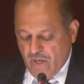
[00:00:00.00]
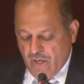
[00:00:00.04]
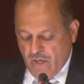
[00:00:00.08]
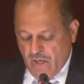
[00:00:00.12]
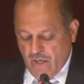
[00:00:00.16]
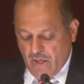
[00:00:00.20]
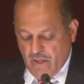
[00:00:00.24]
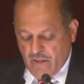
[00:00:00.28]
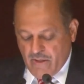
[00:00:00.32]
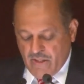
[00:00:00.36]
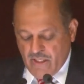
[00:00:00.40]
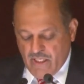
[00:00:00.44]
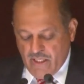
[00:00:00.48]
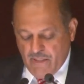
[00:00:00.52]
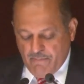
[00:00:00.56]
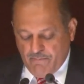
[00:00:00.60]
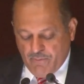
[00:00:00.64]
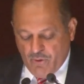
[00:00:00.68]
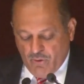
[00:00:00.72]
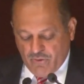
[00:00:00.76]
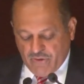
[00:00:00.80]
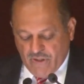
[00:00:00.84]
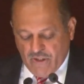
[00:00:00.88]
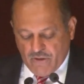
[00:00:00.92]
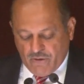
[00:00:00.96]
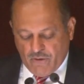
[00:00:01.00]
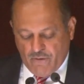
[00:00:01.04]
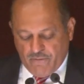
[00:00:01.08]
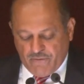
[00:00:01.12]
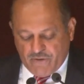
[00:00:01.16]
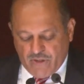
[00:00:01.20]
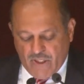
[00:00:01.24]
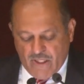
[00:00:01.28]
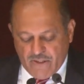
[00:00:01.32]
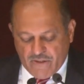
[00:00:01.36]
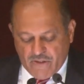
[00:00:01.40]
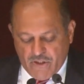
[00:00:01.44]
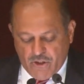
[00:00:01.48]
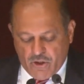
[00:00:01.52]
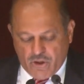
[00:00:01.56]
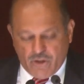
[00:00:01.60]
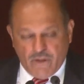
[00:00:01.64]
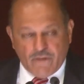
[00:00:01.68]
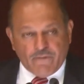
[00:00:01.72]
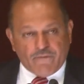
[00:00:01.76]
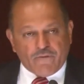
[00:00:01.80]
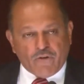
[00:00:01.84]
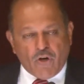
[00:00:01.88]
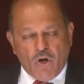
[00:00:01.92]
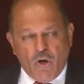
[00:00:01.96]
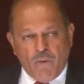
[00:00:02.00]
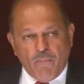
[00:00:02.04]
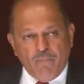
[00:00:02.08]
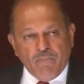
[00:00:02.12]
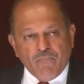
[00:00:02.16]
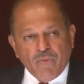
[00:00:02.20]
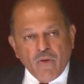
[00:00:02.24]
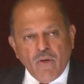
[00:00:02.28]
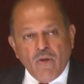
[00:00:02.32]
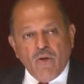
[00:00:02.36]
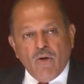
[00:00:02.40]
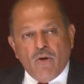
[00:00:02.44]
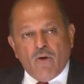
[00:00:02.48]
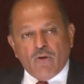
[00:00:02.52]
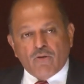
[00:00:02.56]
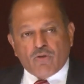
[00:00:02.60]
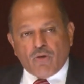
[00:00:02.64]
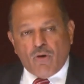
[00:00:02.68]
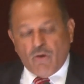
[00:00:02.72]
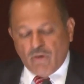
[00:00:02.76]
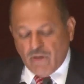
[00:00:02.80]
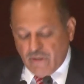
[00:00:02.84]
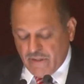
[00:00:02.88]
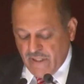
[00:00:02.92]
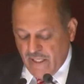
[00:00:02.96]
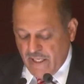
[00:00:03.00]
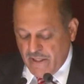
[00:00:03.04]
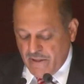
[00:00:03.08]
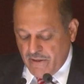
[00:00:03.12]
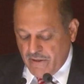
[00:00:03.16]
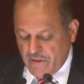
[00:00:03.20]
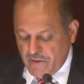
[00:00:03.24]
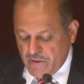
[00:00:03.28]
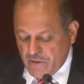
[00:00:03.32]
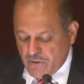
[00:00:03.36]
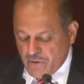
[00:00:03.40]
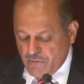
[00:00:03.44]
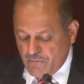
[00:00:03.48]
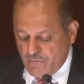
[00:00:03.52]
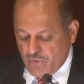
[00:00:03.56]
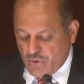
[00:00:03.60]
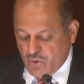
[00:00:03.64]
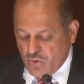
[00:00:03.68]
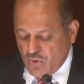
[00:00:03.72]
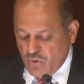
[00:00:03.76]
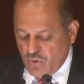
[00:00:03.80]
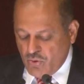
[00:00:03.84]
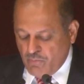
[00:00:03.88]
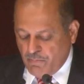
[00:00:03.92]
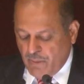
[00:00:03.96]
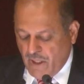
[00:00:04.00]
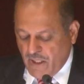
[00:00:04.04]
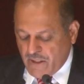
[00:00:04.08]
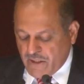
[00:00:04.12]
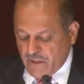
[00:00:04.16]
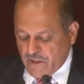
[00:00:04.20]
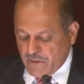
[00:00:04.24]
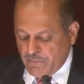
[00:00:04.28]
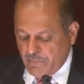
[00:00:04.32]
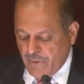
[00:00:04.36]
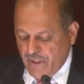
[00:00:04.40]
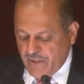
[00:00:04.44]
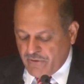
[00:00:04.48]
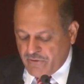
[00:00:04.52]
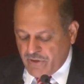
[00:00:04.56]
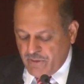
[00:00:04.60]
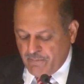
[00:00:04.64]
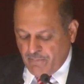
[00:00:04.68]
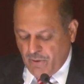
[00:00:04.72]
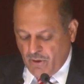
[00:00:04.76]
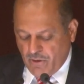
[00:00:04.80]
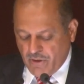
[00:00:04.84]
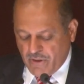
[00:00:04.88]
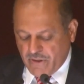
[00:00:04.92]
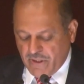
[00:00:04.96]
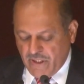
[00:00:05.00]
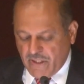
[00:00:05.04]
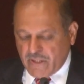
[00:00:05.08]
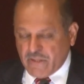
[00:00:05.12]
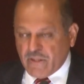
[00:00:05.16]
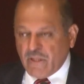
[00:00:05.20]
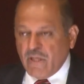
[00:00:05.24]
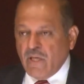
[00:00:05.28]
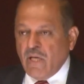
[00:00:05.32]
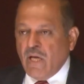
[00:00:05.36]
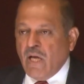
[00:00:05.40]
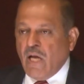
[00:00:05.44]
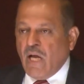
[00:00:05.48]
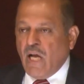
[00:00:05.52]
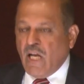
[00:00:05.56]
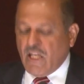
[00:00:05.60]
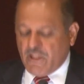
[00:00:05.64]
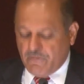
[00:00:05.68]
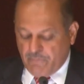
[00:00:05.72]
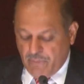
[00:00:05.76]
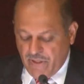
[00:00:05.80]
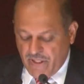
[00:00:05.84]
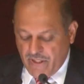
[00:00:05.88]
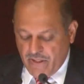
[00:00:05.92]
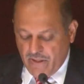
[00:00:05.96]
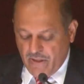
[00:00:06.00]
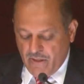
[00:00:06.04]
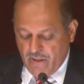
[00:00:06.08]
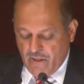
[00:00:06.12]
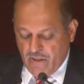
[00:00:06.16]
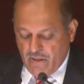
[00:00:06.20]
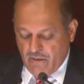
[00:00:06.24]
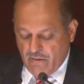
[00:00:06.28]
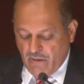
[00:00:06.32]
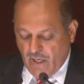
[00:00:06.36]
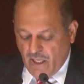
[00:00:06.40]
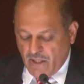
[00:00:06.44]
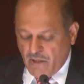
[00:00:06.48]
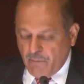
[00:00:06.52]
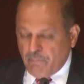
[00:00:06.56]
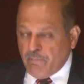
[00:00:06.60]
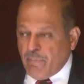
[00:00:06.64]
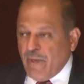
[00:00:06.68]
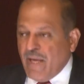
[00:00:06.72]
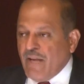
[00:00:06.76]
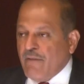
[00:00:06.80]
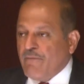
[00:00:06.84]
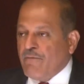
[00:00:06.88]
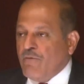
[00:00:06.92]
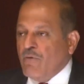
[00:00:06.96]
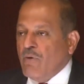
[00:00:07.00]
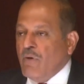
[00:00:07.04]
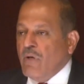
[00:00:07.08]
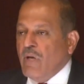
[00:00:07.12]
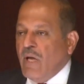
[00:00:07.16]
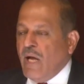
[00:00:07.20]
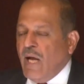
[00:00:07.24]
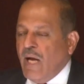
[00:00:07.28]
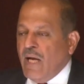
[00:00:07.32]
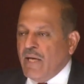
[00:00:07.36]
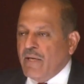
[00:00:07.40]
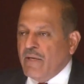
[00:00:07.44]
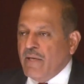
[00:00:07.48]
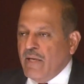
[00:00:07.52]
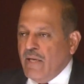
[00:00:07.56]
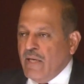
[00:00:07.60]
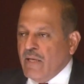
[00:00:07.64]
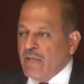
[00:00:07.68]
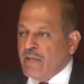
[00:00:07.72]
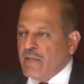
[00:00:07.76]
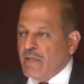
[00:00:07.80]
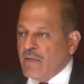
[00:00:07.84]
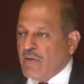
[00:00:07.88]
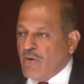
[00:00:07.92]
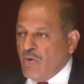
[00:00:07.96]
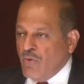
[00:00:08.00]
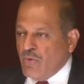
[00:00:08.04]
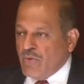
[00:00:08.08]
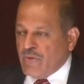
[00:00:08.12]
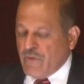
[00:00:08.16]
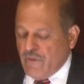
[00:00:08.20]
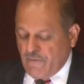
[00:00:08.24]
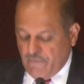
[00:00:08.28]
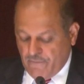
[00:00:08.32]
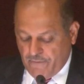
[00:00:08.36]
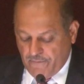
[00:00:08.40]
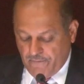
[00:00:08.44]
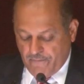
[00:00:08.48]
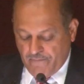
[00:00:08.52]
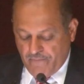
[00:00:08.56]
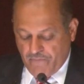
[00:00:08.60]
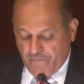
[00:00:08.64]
The process of transition from authoritarianism to participatory politics has been rather painful and inconclusive.